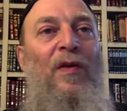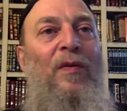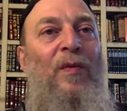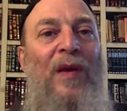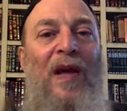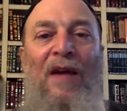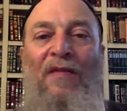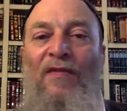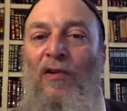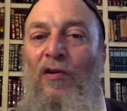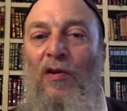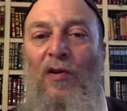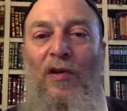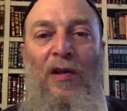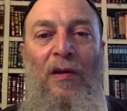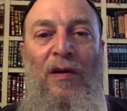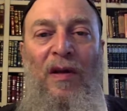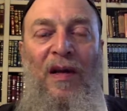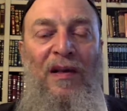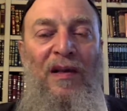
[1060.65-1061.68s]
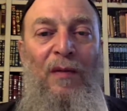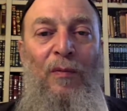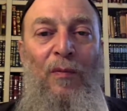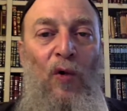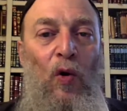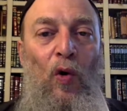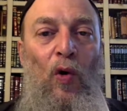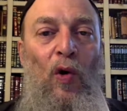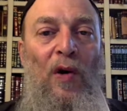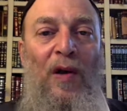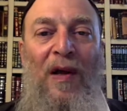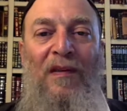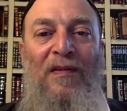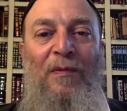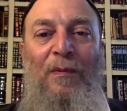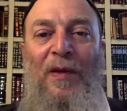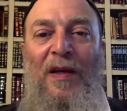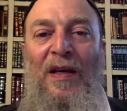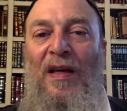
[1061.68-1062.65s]
and we have to look at them all
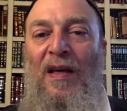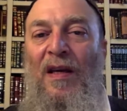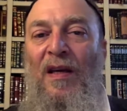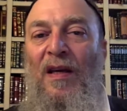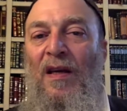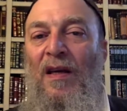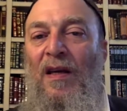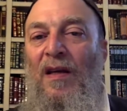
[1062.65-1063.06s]
as being